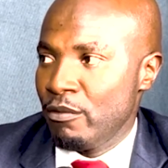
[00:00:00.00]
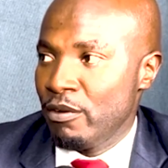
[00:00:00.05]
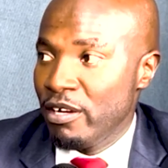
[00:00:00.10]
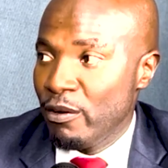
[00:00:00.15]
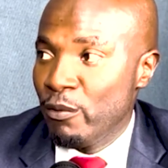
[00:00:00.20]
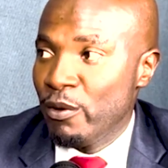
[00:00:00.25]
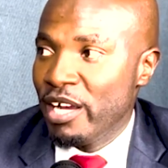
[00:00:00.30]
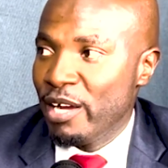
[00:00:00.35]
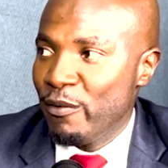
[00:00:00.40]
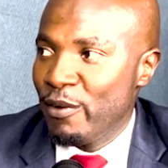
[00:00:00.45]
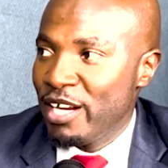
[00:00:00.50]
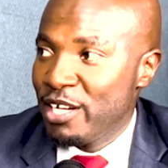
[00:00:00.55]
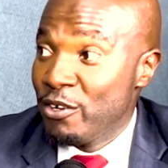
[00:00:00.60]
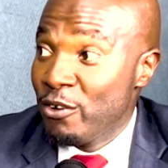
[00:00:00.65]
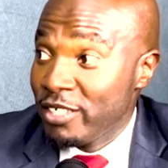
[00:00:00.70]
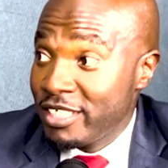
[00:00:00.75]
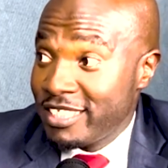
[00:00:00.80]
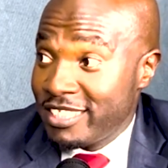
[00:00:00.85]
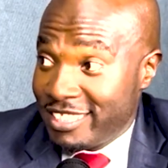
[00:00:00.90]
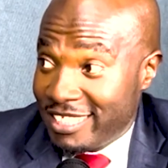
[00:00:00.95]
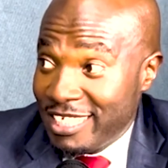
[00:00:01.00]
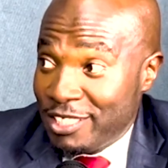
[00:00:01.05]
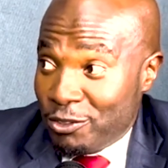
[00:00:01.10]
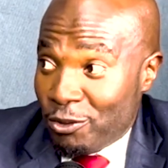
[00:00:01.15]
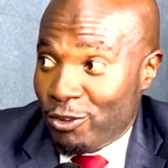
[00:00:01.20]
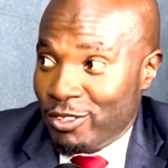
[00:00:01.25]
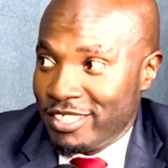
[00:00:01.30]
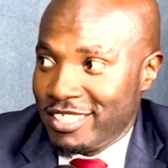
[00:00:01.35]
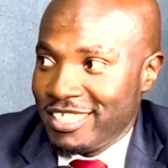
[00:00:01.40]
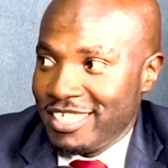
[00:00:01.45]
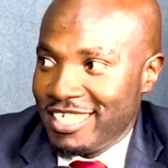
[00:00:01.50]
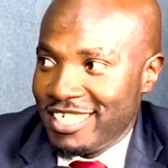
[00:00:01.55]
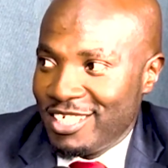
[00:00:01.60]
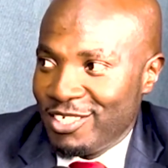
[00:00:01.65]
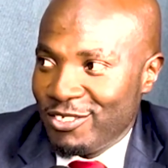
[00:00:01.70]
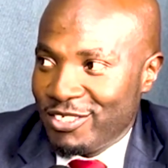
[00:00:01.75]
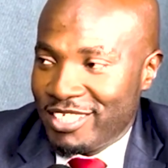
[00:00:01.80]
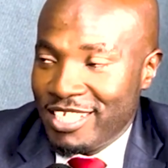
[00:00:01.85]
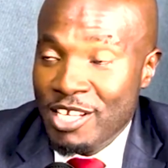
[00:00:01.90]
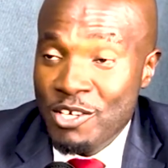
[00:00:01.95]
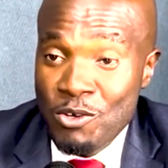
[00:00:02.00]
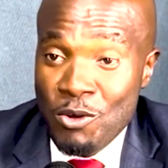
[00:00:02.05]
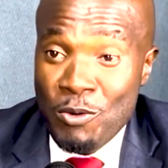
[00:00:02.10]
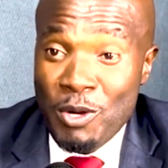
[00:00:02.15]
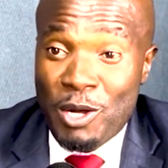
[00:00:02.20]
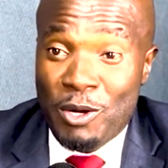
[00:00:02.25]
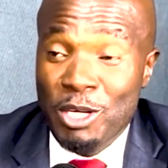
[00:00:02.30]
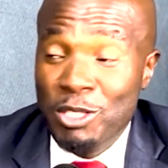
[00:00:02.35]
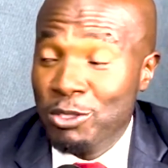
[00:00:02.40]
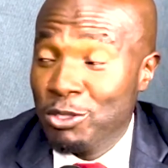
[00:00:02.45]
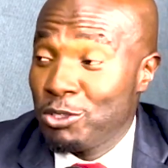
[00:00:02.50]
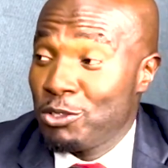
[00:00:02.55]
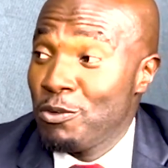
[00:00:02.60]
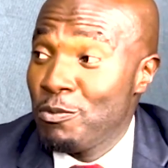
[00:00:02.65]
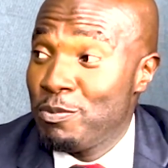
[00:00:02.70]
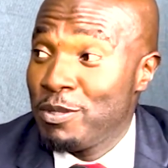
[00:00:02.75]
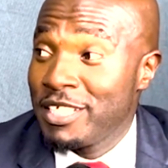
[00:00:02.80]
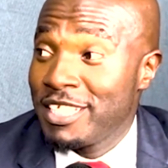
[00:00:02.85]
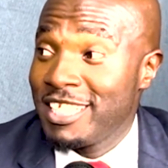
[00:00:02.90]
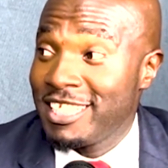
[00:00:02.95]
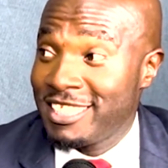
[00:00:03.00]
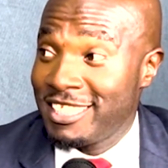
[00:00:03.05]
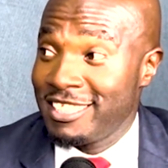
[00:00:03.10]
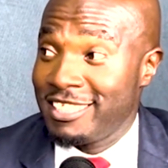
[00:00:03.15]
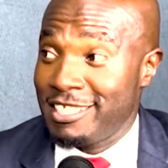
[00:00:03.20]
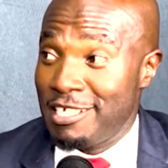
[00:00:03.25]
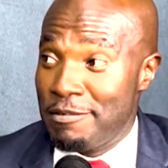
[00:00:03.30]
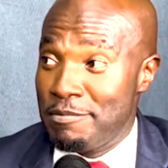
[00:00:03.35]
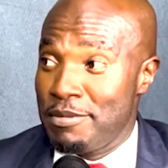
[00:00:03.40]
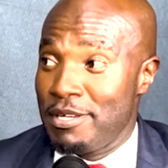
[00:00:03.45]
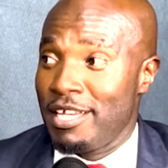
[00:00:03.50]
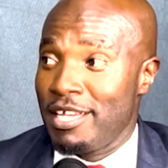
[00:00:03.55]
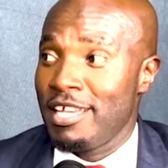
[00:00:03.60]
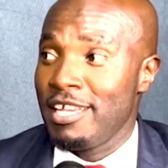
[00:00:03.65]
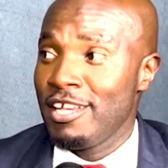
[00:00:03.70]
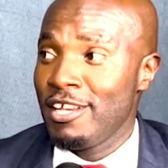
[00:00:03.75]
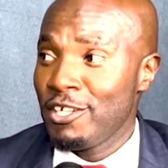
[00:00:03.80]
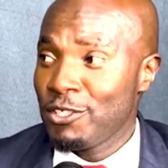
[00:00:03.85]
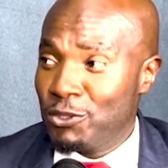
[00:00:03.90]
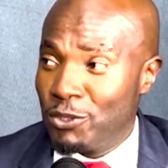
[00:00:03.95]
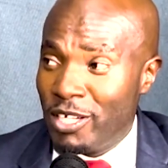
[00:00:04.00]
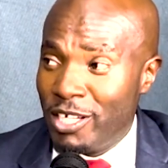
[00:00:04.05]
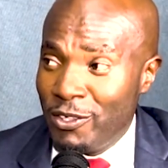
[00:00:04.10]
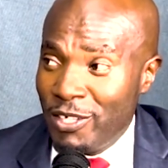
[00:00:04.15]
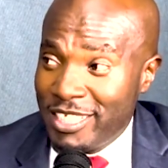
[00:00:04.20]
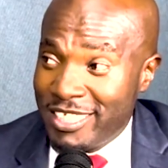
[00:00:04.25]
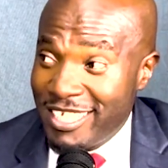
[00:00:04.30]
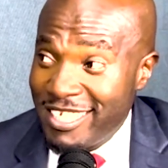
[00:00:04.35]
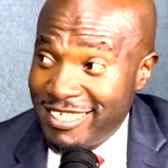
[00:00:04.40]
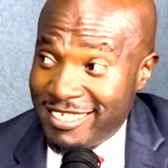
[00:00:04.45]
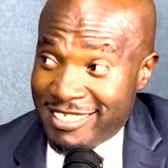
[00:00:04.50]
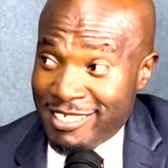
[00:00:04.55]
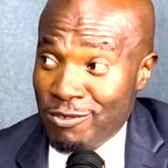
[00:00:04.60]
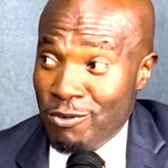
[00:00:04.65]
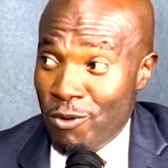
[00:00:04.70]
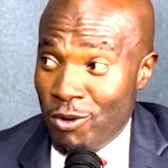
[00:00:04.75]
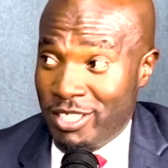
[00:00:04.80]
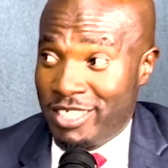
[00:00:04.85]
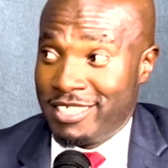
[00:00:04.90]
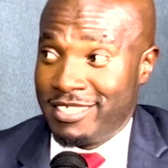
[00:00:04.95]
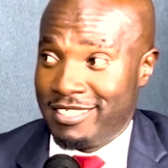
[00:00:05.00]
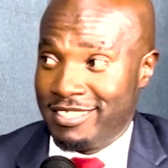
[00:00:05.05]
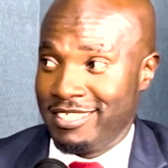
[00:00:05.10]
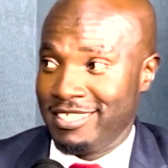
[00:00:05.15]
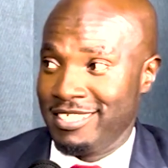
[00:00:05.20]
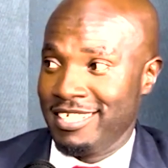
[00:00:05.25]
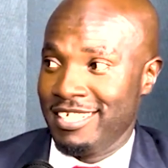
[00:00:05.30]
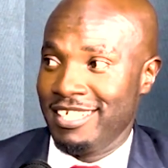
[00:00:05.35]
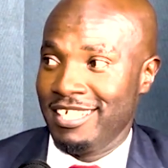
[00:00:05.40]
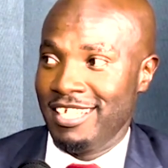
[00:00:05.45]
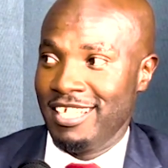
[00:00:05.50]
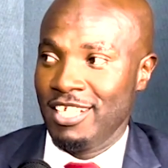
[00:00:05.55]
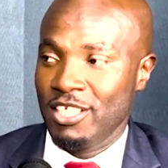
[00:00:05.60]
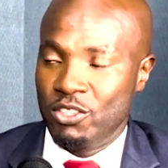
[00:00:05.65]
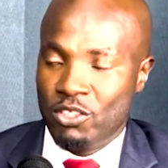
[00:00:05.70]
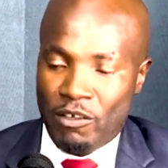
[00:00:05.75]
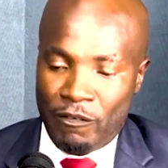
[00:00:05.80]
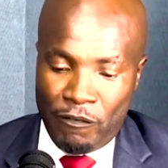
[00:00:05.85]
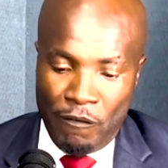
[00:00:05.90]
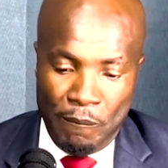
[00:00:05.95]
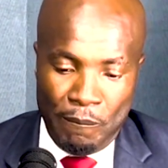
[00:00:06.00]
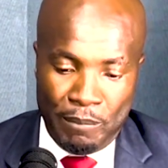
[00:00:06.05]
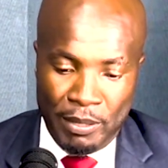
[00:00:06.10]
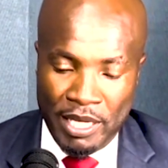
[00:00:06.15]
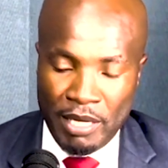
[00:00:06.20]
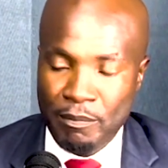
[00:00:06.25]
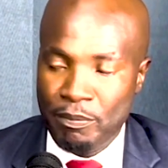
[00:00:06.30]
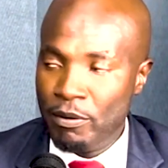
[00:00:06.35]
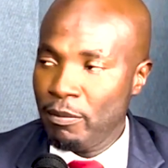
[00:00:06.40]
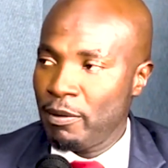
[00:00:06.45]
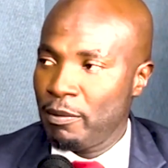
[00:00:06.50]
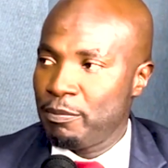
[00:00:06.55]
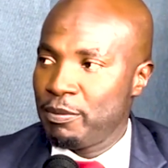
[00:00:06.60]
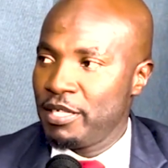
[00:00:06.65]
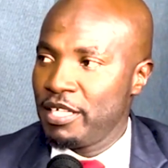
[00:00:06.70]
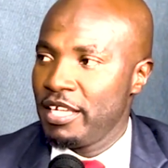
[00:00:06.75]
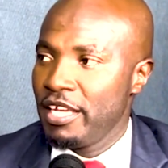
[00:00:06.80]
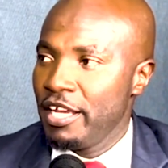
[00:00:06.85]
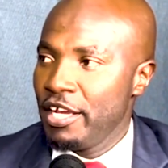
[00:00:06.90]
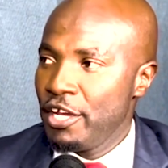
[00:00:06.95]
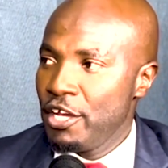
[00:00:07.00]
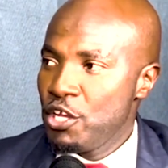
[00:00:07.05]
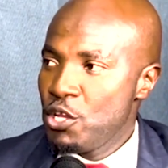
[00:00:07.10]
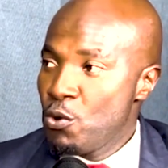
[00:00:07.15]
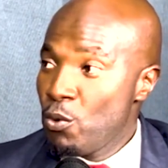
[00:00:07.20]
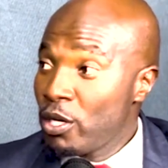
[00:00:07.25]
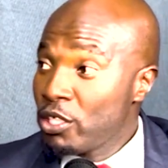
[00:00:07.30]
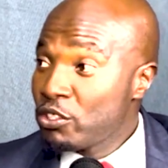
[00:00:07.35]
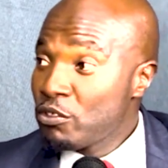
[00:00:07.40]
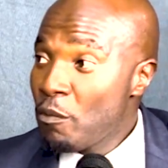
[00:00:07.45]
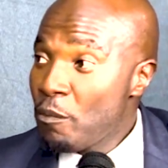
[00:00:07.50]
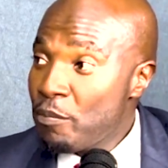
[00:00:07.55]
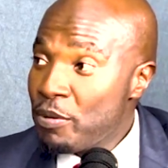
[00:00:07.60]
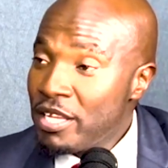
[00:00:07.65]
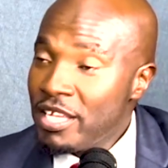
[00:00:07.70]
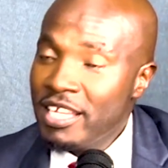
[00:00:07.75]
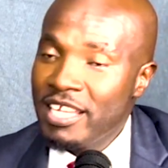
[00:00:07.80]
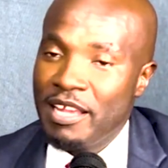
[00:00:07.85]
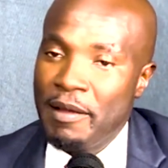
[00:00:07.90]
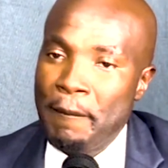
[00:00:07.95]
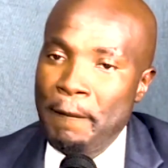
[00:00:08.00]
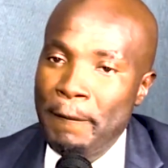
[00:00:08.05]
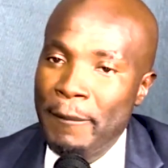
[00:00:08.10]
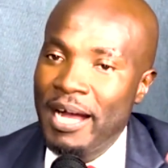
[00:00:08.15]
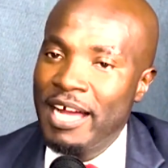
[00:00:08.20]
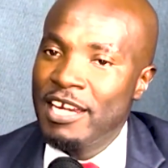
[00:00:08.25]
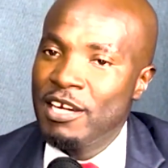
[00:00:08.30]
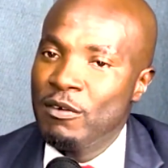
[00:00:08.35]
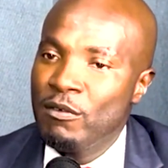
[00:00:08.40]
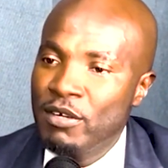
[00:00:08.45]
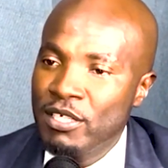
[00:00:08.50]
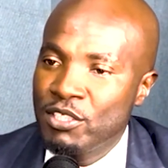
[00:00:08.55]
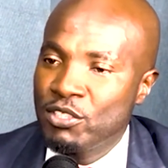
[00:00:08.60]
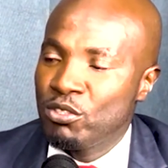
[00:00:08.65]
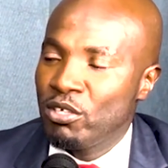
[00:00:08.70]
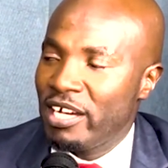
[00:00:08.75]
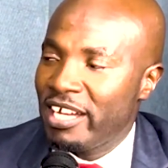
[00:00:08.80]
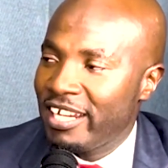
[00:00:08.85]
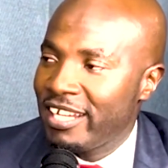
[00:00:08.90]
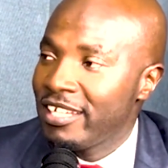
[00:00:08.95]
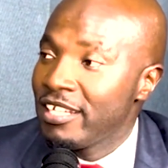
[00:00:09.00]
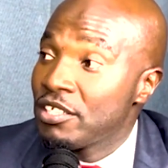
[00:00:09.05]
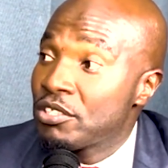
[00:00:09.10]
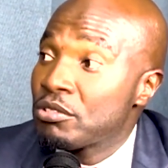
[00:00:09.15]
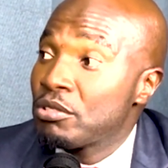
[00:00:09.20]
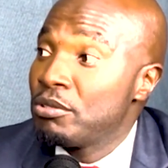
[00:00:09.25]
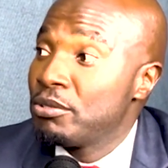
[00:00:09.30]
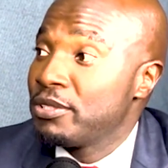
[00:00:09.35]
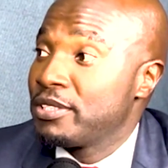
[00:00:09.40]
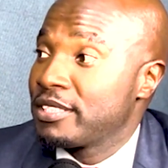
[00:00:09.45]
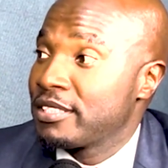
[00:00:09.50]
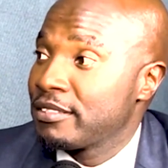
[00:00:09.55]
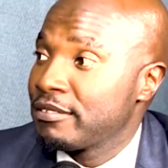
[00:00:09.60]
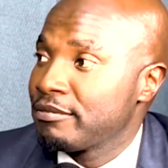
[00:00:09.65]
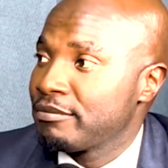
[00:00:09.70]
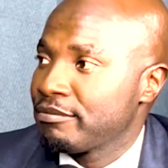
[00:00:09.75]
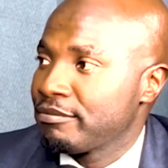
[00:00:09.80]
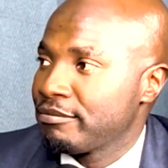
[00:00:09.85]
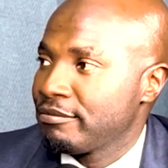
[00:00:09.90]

We, we, we're not settled to say, no, we're going to do business in Zambia. So you're, you're testing waters. Mm. So if you bring probably, you want to bring money which you are ready to lose.